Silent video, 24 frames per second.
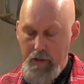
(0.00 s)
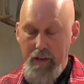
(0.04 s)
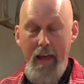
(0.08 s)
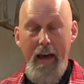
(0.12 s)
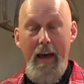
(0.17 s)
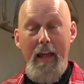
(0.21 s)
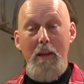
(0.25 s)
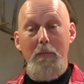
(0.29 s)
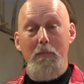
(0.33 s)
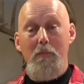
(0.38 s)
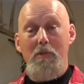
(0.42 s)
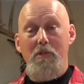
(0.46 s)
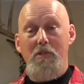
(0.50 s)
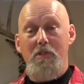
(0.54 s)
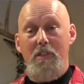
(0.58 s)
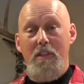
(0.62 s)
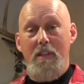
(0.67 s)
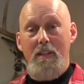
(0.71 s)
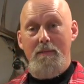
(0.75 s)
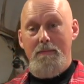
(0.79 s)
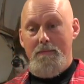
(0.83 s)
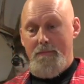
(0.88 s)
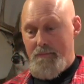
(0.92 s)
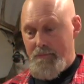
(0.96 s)

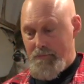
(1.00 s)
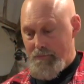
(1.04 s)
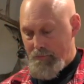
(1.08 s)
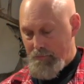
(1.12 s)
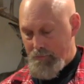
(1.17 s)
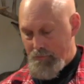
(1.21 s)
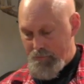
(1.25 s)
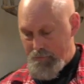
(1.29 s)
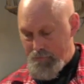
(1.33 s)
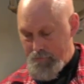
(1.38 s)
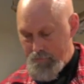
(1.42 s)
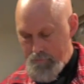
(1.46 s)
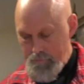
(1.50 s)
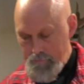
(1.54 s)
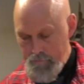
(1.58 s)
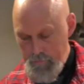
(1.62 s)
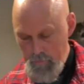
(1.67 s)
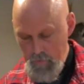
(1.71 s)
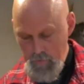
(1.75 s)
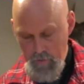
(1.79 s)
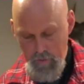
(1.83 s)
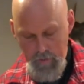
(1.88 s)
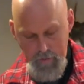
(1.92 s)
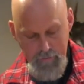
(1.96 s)
90%.
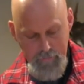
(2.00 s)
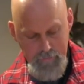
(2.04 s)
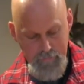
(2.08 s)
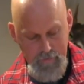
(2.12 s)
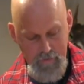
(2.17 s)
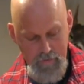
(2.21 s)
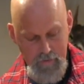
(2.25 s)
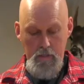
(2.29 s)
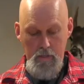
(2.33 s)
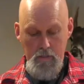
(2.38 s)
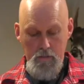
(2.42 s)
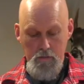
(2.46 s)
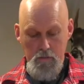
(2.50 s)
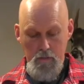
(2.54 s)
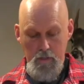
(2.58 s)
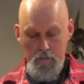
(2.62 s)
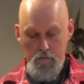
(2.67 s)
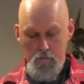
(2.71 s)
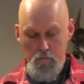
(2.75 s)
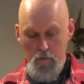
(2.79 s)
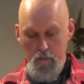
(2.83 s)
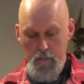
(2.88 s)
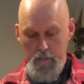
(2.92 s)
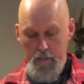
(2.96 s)
Okay, so
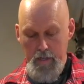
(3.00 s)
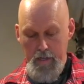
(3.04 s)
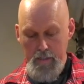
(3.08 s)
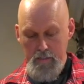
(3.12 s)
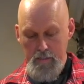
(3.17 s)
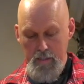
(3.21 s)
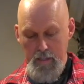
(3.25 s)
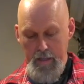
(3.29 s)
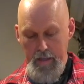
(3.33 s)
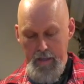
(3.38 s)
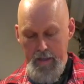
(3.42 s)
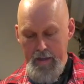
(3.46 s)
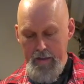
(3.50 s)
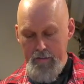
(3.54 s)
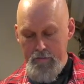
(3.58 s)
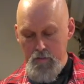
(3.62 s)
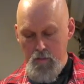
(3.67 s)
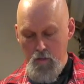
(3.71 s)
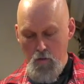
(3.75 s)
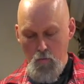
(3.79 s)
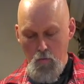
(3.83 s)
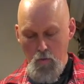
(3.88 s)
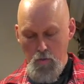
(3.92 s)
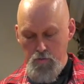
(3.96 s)
that's really nice to have. You
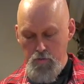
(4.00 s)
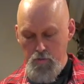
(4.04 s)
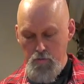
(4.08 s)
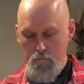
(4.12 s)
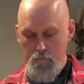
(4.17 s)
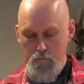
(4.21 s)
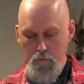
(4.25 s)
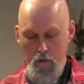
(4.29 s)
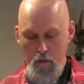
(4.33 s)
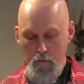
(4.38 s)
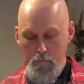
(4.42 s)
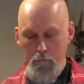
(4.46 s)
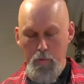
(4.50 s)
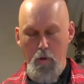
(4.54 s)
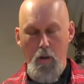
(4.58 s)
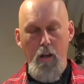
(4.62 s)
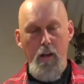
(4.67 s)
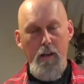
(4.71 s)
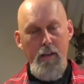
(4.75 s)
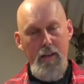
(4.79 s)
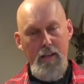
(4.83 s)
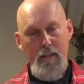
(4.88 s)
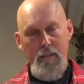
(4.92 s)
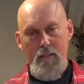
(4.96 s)
know, once you
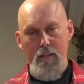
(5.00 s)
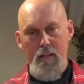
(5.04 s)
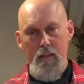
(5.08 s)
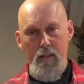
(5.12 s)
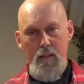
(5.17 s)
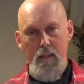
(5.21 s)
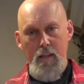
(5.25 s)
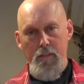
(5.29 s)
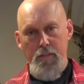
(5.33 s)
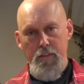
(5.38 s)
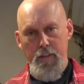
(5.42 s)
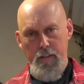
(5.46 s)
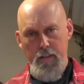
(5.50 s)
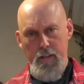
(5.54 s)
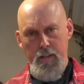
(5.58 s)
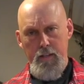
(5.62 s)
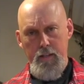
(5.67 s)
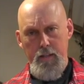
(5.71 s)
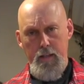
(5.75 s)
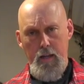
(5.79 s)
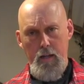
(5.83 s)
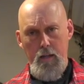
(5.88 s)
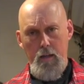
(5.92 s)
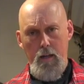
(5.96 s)
unplug it, then the
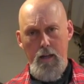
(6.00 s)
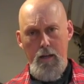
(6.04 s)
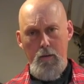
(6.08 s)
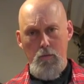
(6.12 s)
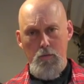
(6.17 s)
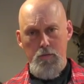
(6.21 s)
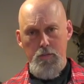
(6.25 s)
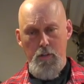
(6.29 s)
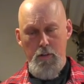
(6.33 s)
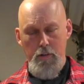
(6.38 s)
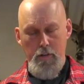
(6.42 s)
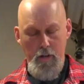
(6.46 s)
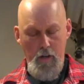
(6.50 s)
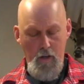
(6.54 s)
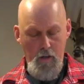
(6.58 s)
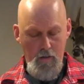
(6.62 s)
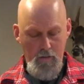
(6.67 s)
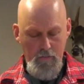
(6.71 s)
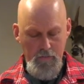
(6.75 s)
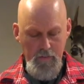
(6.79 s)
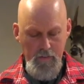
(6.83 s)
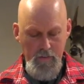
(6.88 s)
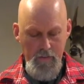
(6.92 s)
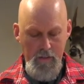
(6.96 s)
indicator light will turn
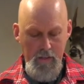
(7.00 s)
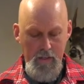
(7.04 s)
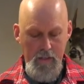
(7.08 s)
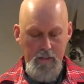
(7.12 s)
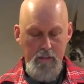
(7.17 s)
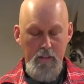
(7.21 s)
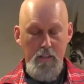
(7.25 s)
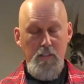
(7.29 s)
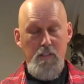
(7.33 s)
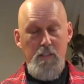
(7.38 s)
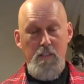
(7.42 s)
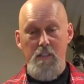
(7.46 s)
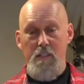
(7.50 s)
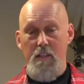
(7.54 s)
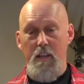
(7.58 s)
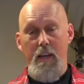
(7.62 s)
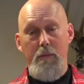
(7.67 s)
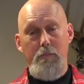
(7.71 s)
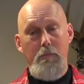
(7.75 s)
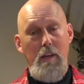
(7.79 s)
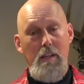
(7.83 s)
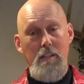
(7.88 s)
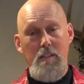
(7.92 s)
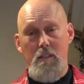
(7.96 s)
off. This is
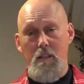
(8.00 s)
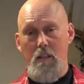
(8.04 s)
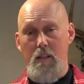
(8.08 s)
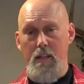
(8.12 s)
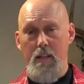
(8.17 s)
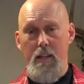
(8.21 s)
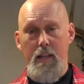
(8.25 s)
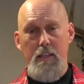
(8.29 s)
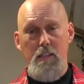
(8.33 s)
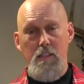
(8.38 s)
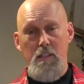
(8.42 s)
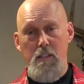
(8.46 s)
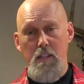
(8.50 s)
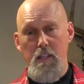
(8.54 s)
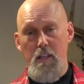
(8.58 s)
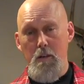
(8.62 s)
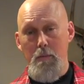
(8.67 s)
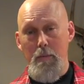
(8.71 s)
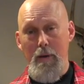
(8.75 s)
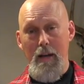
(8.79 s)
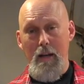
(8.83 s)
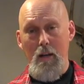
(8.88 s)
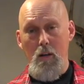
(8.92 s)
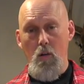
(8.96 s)
basically an
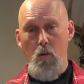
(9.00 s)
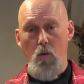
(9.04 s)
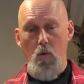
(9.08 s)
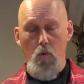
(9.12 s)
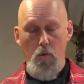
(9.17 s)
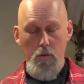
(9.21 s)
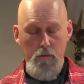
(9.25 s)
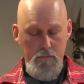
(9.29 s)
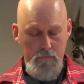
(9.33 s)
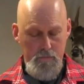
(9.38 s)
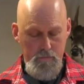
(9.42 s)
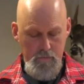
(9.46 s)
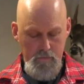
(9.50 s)
HDMI cord.